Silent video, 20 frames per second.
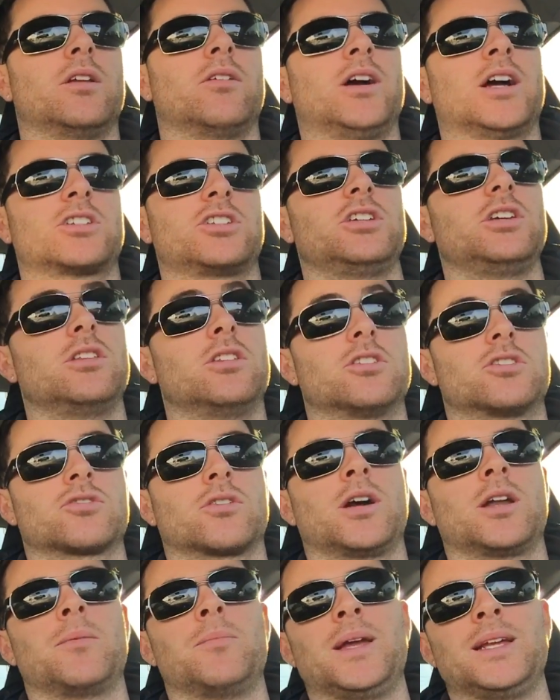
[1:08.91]
They're actually either
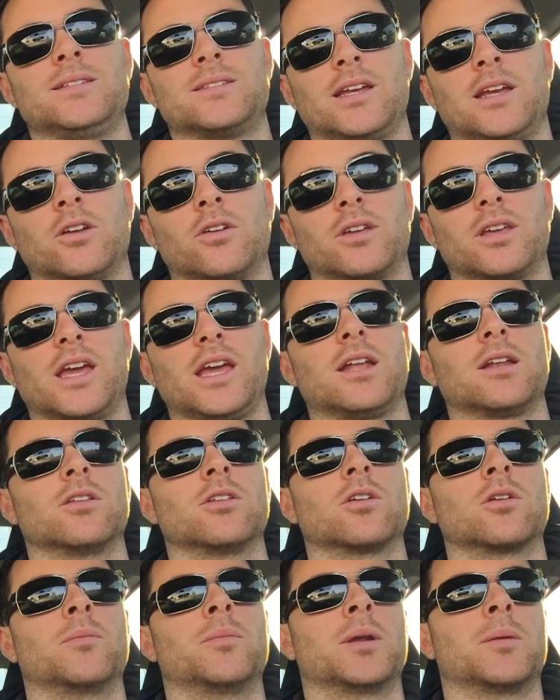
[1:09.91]
trying to maintain or gain a
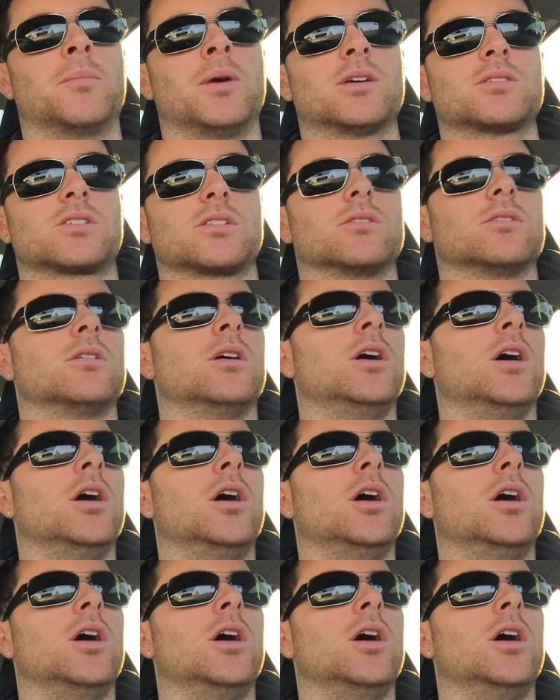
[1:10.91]
little bit of muscle.